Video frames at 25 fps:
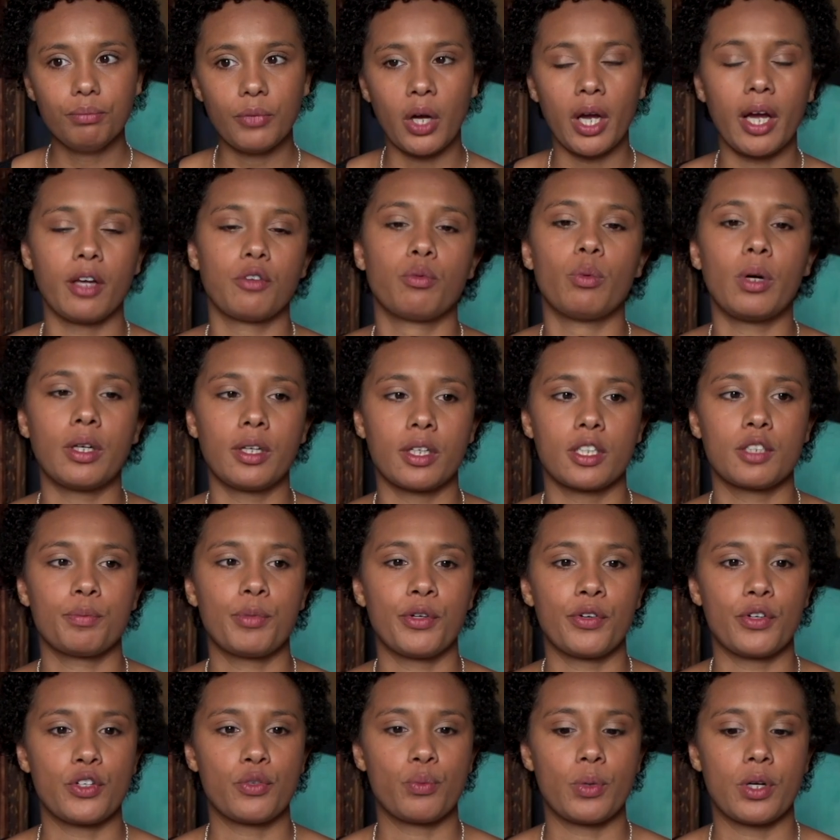I had one
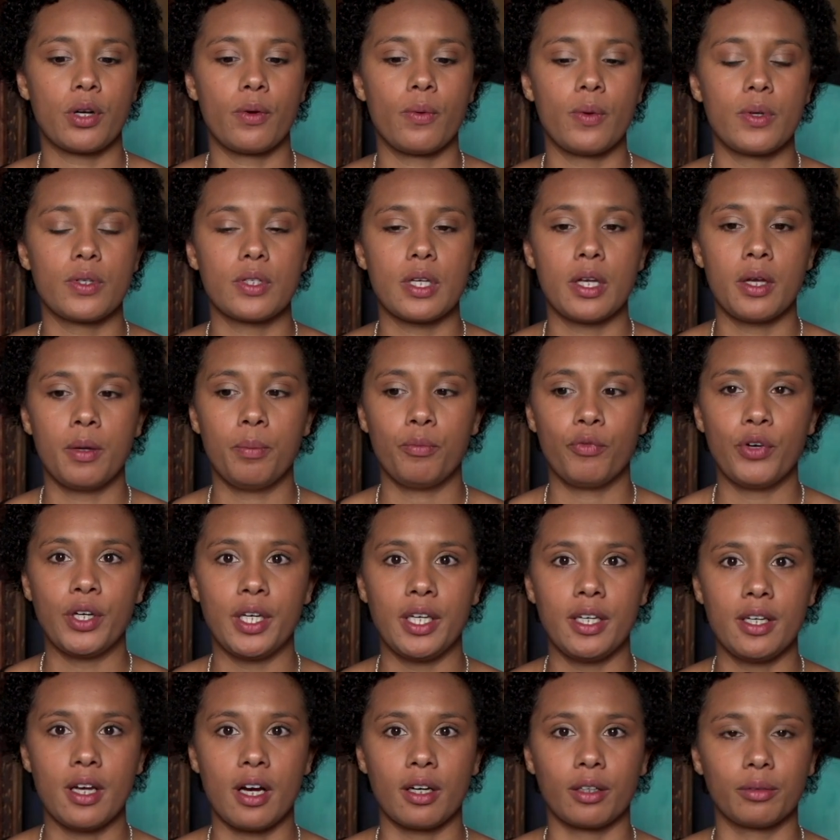experience when I was
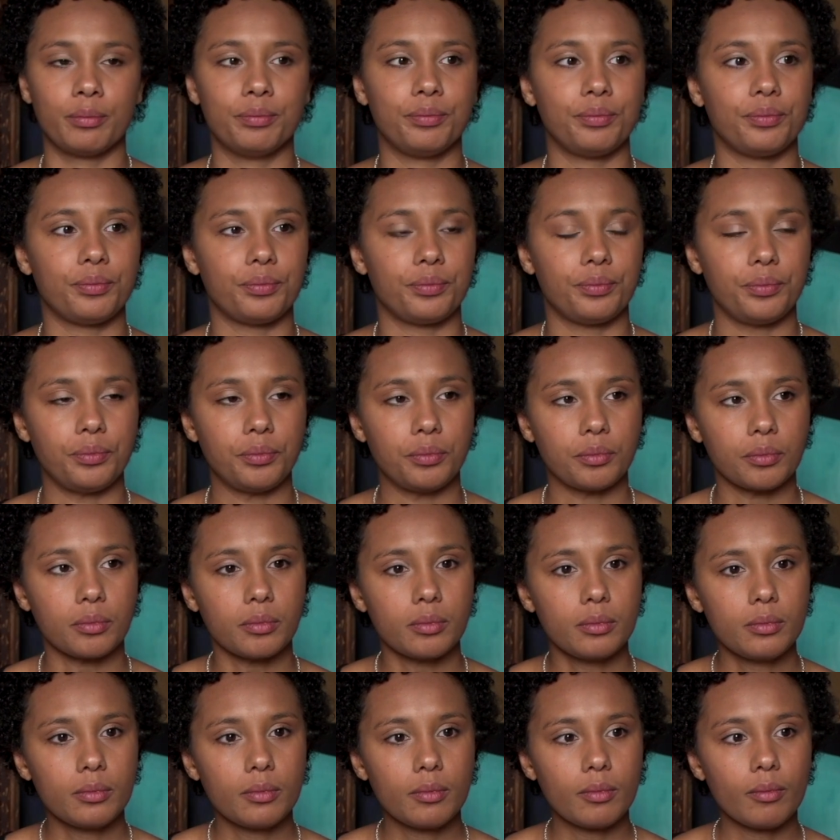really young,
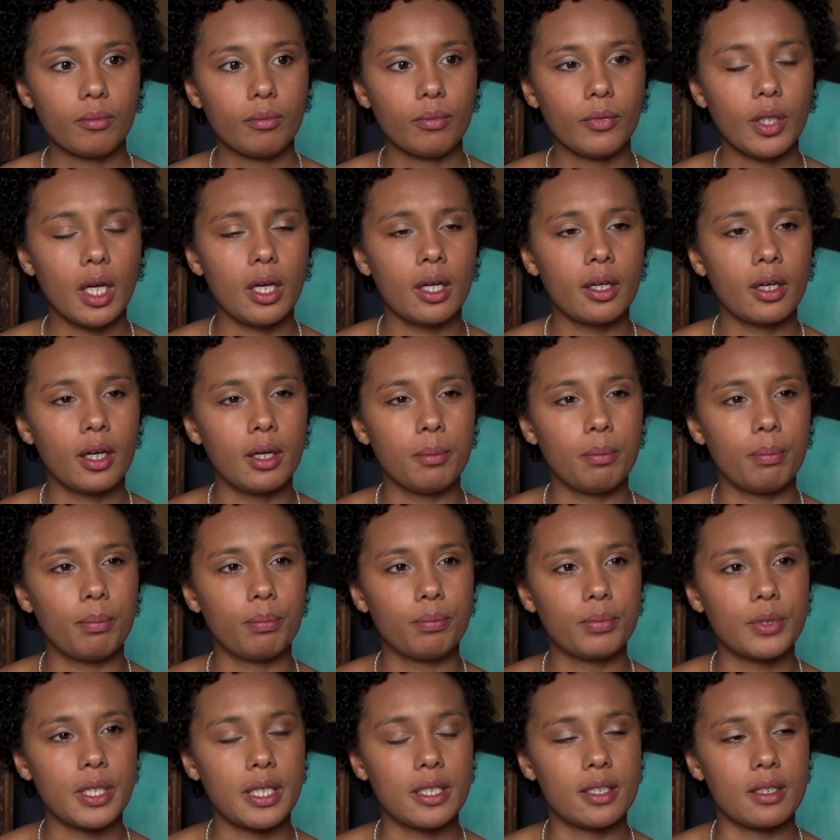And I
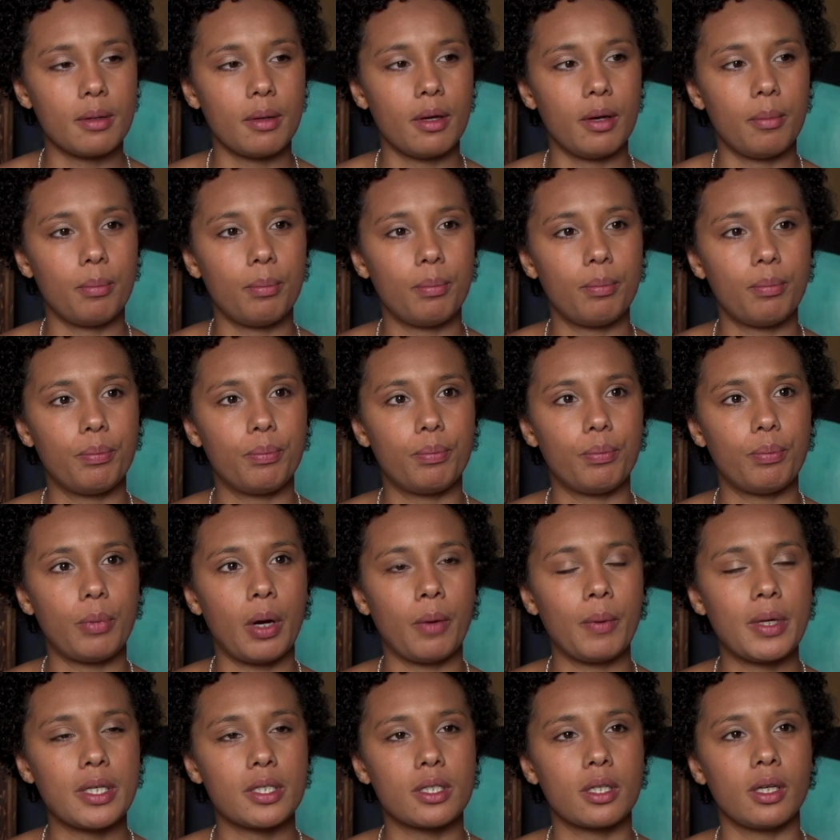did a,
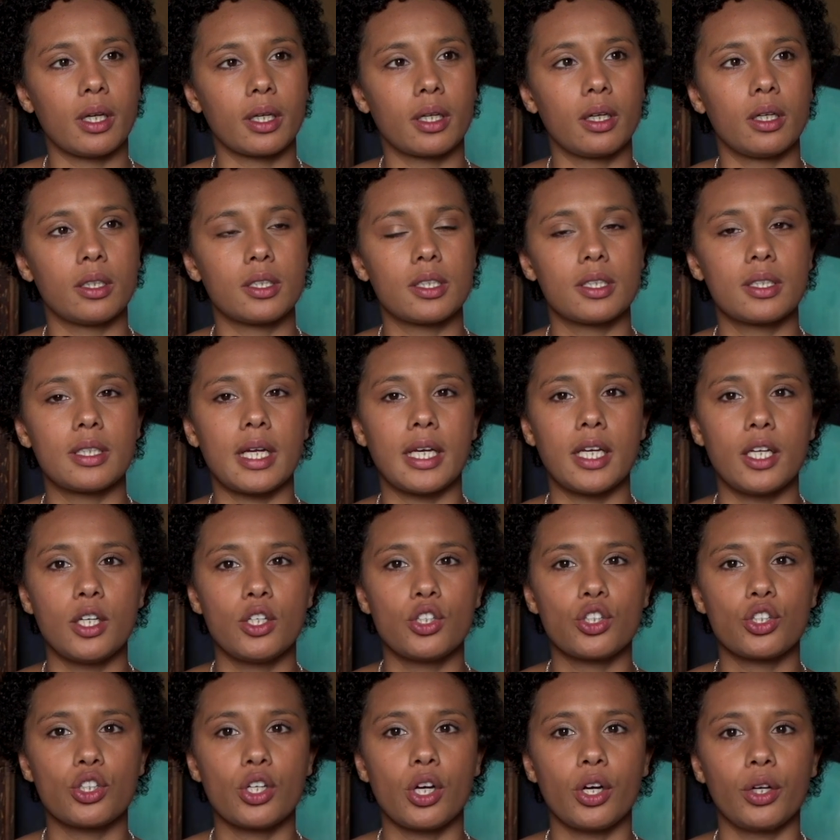I went to like a
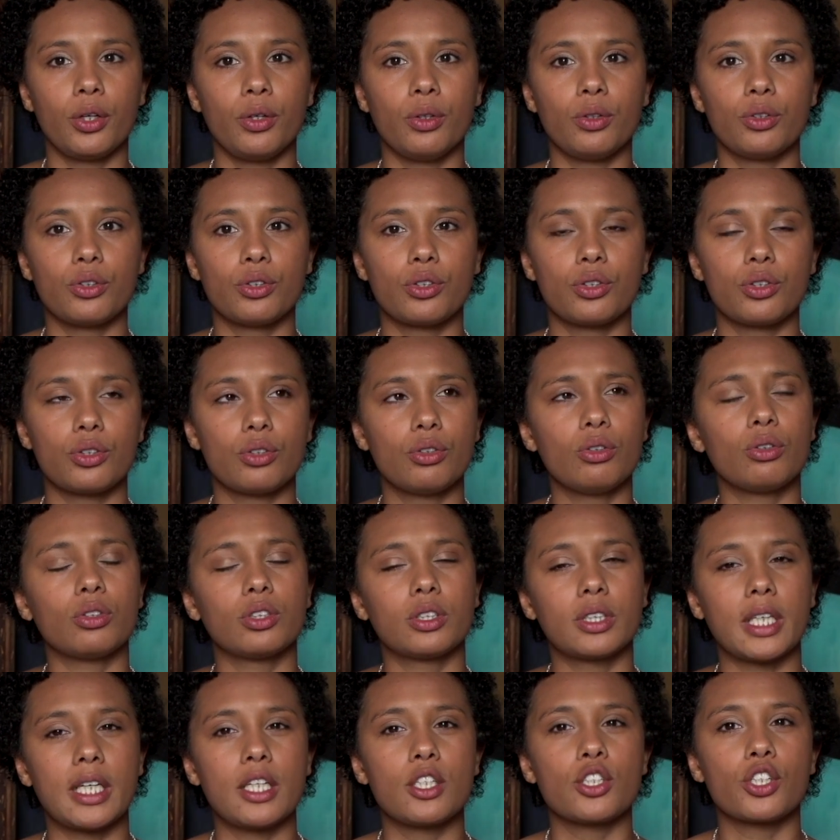stage coach,
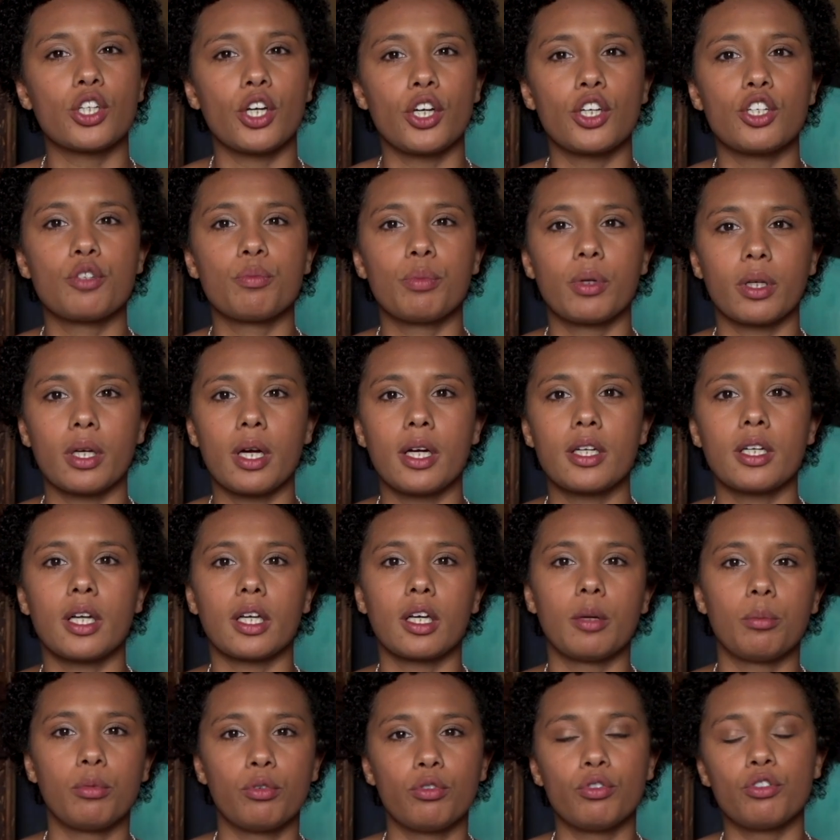not stage coach, but kind of
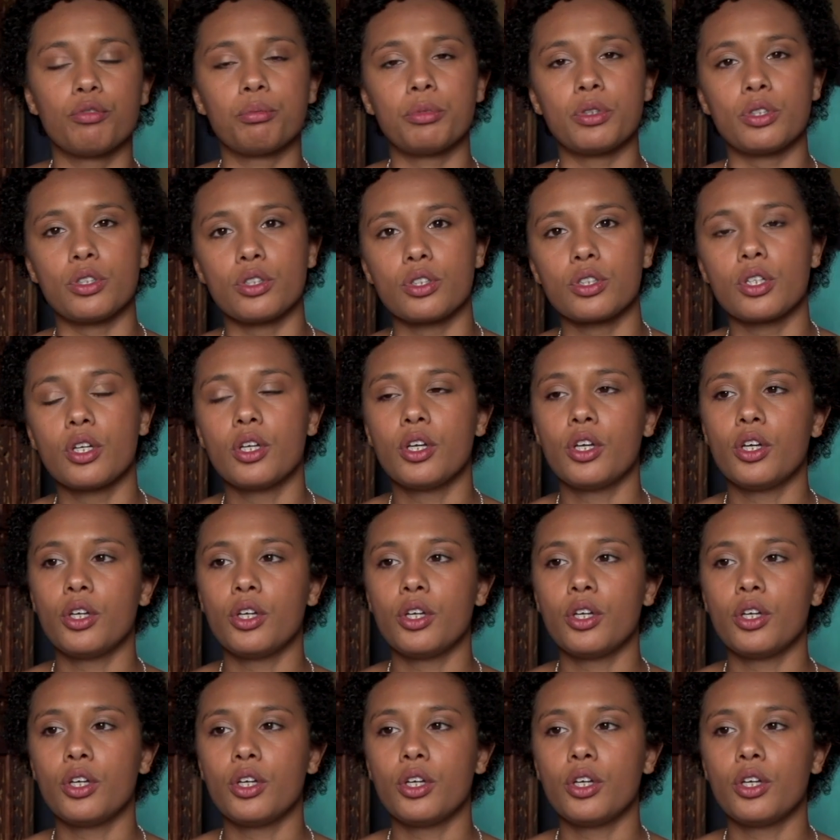like a performance